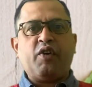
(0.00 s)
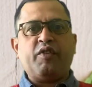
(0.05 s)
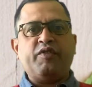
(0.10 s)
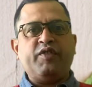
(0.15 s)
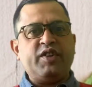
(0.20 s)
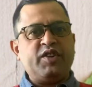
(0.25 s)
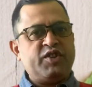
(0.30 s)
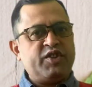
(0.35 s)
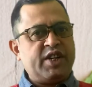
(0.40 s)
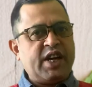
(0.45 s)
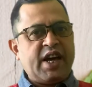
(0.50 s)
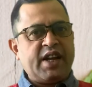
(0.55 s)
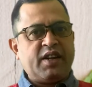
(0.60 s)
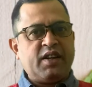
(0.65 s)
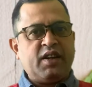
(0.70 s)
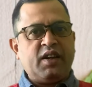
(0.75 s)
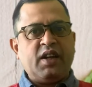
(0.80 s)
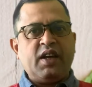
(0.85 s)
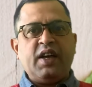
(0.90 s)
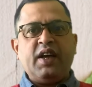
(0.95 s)
of this
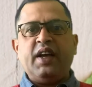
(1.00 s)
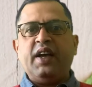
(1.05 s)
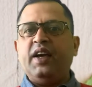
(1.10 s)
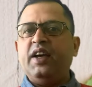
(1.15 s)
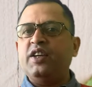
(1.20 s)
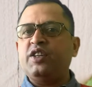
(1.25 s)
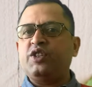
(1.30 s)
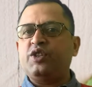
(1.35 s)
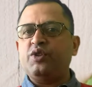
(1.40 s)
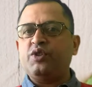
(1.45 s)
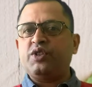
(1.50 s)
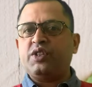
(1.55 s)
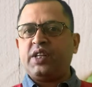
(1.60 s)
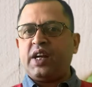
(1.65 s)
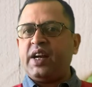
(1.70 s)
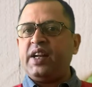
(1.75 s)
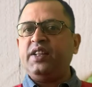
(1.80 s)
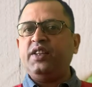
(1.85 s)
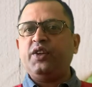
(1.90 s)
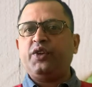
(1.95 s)
channel is to
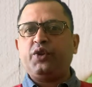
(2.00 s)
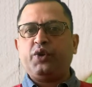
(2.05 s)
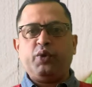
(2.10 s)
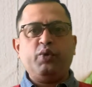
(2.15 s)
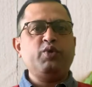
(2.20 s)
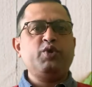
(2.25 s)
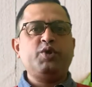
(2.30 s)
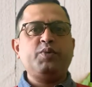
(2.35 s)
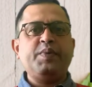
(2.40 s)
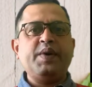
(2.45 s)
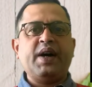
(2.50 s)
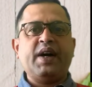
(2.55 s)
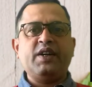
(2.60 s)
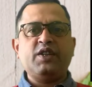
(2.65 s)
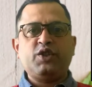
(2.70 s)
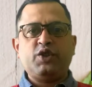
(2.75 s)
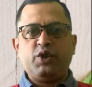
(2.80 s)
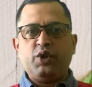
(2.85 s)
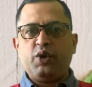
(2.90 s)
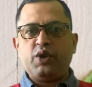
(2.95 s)
study the truths behind
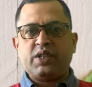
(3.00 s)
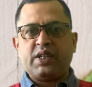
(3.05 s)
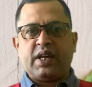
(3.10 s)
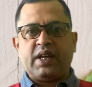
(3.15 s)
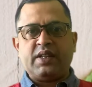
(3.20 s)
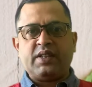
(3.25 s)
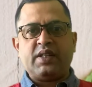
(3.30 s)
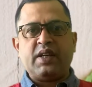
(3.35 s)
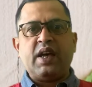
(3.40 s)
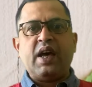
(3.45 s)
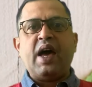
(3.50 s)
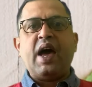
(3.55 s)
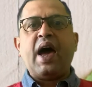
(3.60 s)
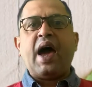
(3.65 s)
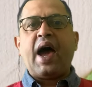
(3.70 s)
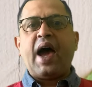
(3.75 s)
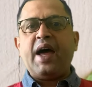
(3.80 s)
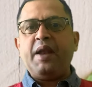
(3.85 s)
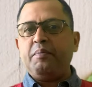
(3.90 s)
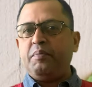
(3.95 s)
pseudoscience
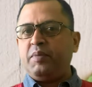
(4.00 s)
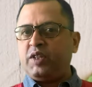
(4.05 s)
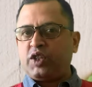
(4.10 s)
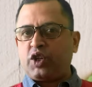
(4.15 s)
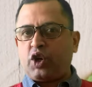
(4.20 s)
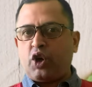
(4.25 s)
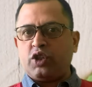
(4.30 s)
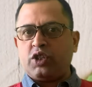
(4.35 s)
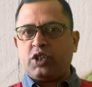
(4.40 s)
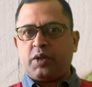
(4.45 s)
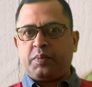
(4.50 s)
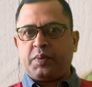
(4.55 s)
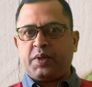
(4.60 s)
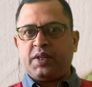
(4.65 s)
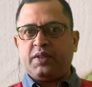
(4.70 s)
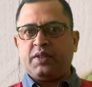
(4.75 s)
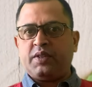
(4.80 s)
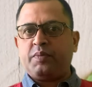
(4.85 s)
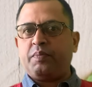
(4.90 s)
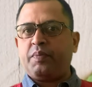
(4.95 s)
and
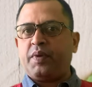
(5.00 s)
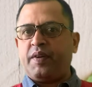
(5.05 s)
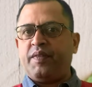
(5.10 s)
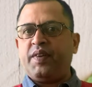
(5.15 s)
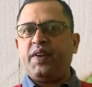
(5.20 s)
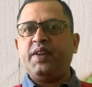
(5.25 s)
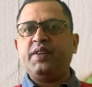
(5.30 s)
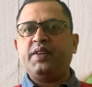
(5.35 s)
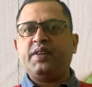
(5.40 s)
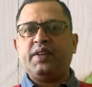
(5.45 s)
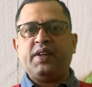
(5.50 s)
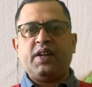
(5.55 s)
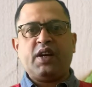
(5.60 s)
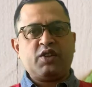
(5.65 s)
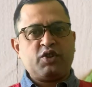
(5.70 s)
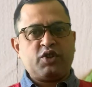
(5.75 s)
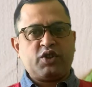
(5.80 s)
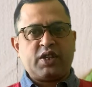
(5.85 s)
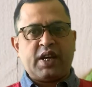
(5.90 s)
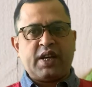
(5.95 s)
misconceptions prevalent in our
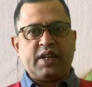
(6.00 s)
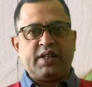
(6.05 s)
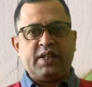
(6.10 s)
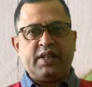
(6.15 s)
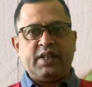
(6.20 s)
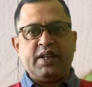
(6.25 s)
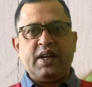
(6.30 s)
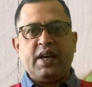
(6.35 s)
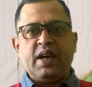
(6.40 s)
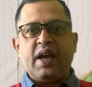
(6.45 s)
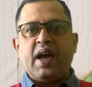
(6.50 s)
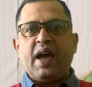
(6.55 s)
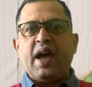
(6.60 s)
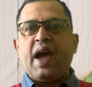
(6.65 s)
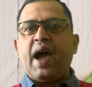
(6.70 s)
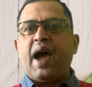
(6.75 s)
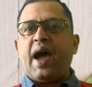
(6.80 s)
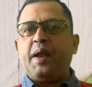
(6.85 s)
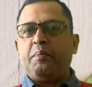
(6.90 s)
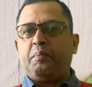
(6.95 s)
society
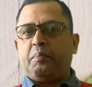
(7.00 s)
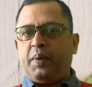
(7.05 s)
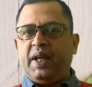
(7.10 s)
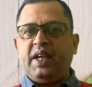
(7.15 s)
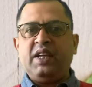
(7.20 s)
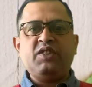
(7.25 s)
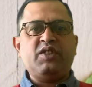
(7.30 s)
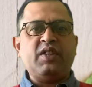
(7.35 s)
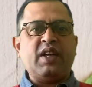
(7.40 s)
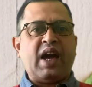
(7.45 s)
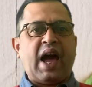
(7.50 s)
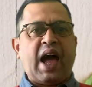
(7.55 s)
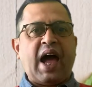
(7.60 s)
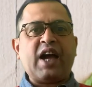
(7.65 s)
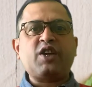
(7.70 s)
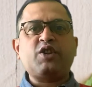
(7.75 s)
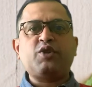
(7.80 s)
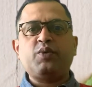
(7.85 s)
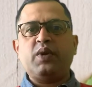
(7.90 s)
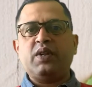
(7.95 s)
and place the
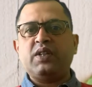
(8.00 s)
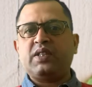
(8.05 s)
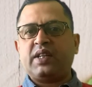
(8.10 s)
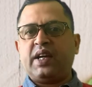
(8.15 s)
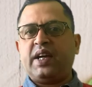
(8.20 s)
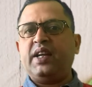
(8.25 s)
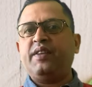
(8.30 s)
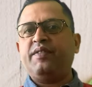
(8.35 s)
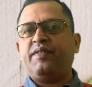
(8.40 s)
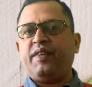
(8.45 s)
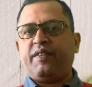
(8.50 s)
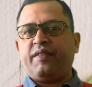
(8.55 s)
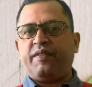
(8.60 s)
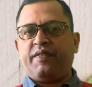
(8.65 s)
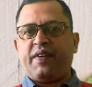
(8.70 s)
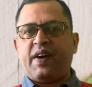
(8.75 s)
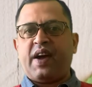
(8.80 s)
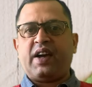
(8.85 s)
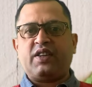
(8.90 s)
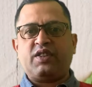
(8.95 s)
actual scientific
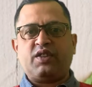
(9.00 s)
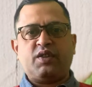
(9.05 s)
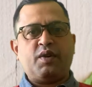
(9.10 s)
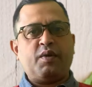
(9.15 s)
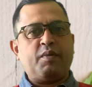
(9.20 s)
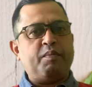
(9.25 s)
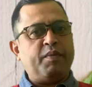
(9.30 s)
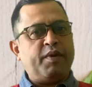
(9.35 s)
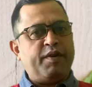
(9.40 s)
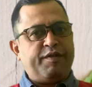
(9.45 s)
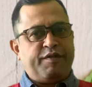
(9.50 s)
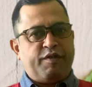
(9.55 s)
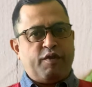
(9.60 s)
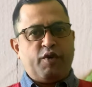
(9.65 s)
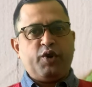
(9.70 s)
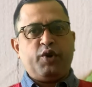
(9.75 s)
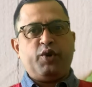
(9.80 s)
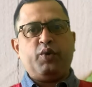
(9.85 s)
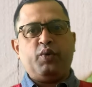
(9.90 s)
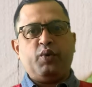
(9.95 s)
facts
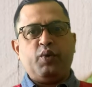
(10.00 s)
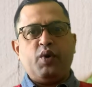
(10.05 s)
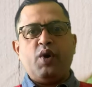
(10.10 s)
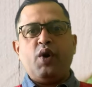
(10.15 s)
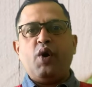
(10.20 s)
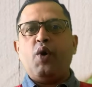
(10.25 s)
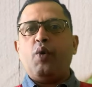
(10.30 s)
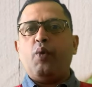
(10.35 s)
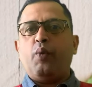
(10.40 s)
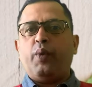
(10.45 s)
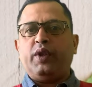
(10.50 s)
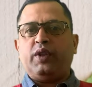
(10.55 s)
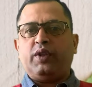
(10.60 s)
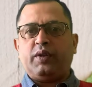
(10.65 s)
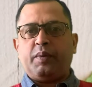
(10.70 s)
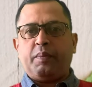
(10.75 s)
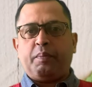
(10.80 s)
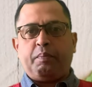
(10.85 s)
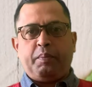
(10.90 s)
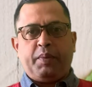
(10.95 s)
before you
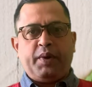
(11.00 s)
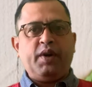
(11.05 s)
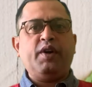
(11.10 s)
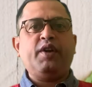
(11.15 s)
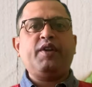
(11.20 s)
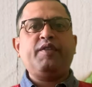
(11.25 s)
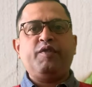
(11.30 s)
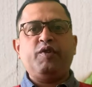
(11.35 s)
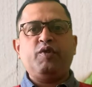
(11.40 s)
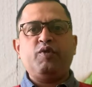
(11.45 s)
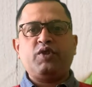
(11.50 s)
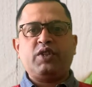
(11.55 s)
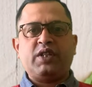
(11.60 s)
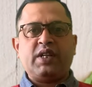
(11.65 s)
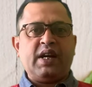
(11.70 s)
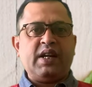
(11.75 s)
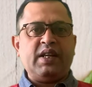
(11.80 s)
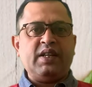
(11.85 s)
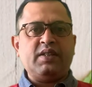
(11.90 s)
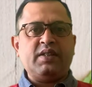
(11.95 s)
with peer-reviewed
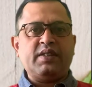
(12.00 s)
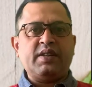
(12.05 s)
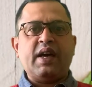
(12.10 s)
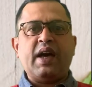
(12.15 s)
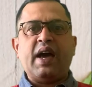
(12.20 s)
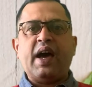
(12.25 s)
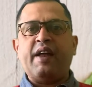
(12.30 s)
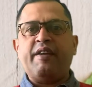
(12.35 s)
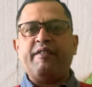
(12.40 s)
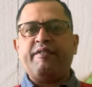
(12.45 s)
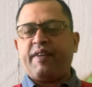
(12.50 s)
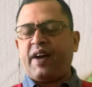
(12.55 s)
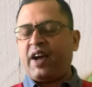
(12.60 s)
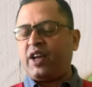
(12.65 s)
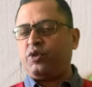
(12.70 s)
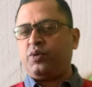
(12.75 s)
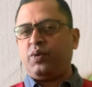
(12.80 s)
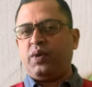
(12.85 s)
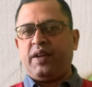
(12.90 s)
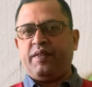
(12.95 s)
studies and
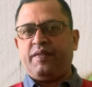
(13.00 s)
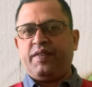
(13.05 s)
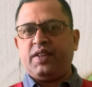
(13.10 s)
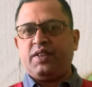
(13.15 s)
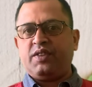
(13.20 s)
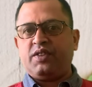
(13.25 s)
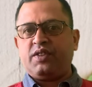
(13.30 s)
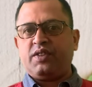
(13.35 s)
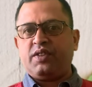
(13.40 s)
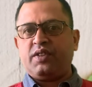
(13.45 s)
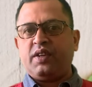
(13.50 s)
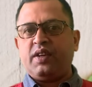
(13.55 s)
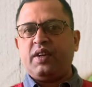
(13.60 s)
factual evidence.